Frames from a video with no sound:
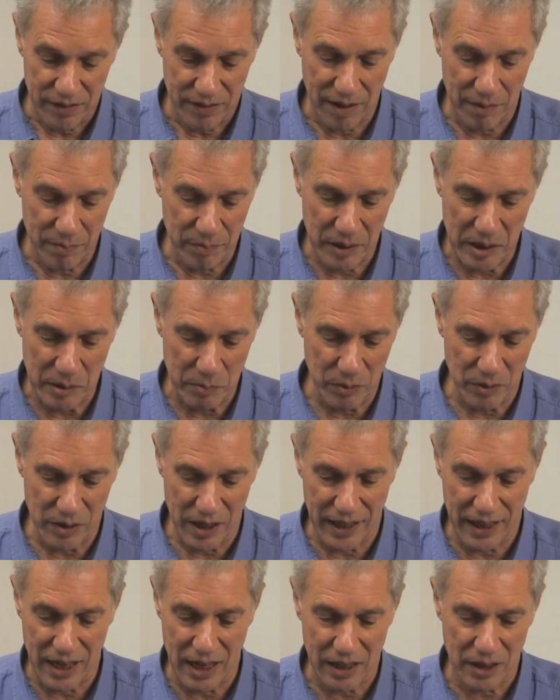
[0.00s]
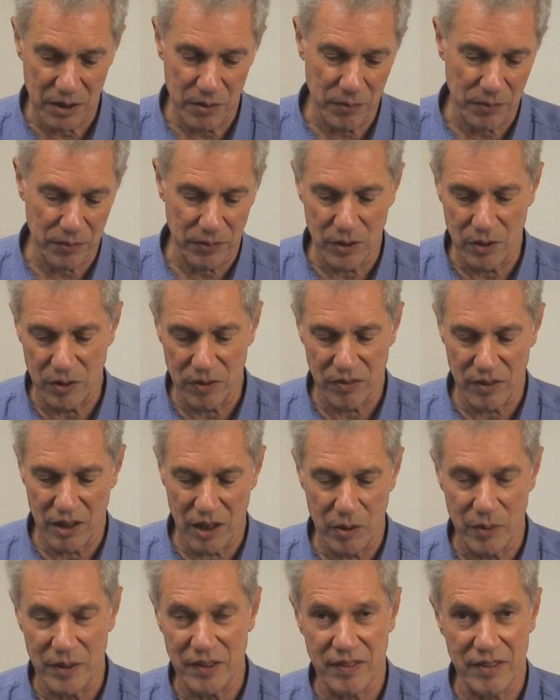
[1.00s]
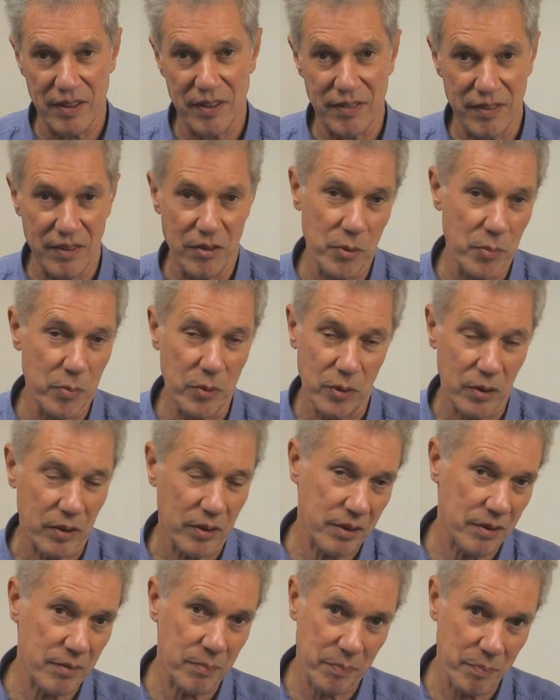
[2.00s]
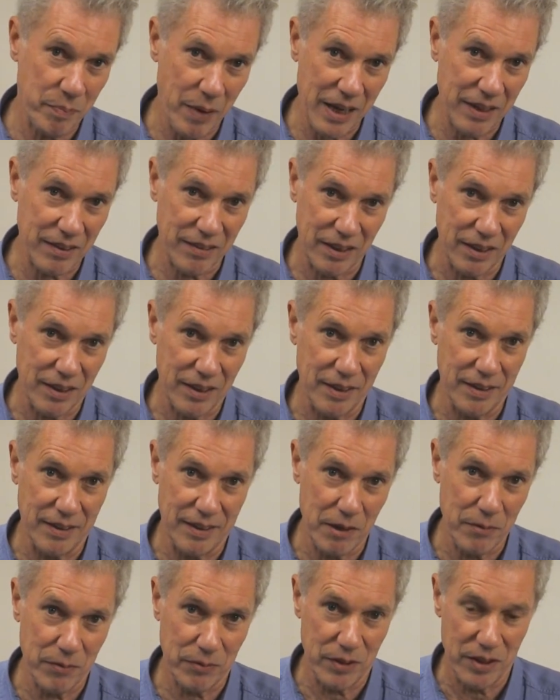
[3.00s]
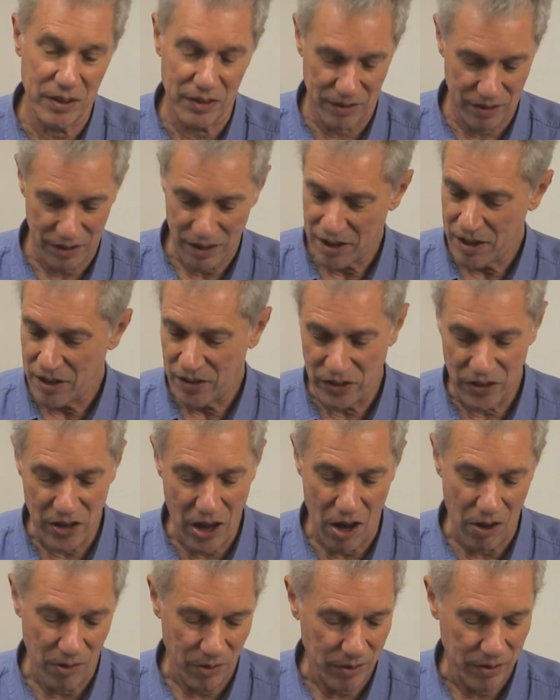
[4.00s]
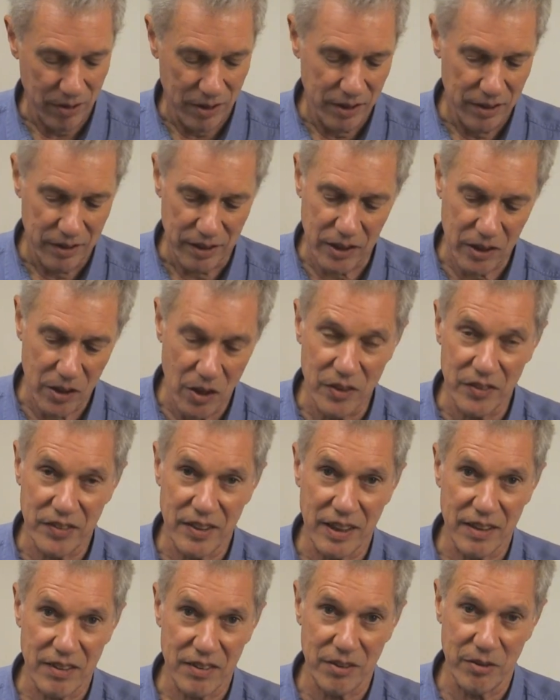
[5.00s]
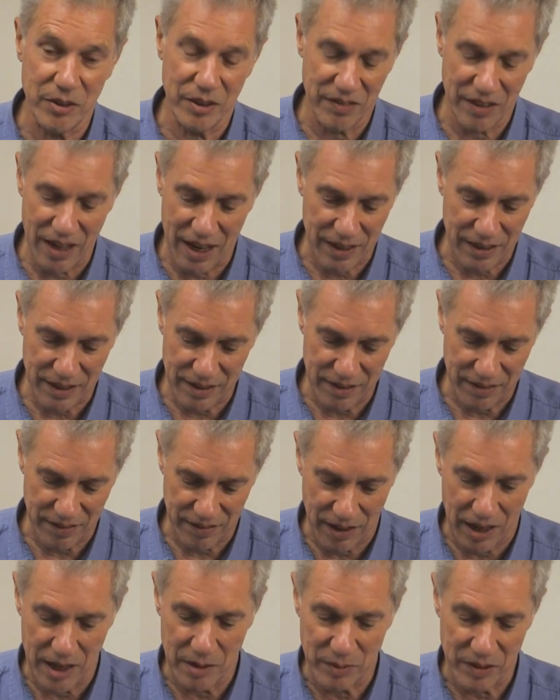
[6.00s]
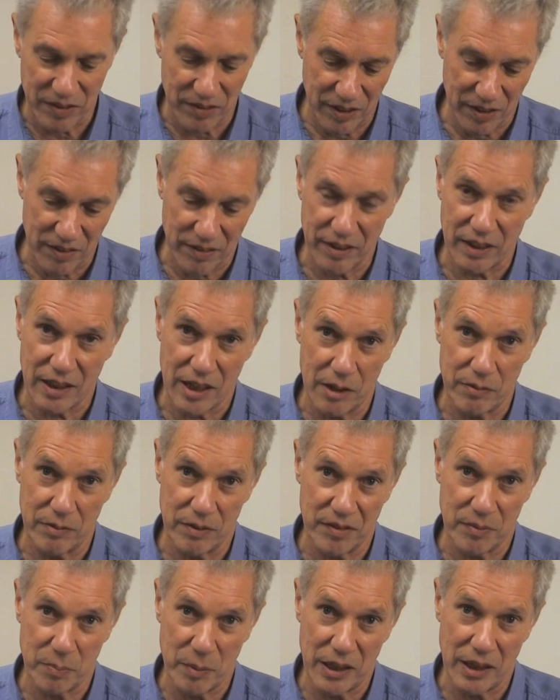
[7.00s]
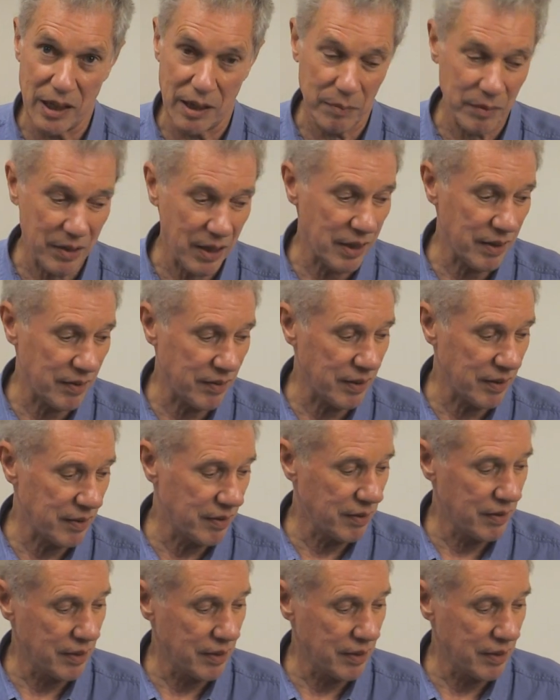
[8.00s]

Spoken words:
some people, they get confused. Oh, is this new book better, different? No, the contents are exactly the same. It's just the cover has been updated.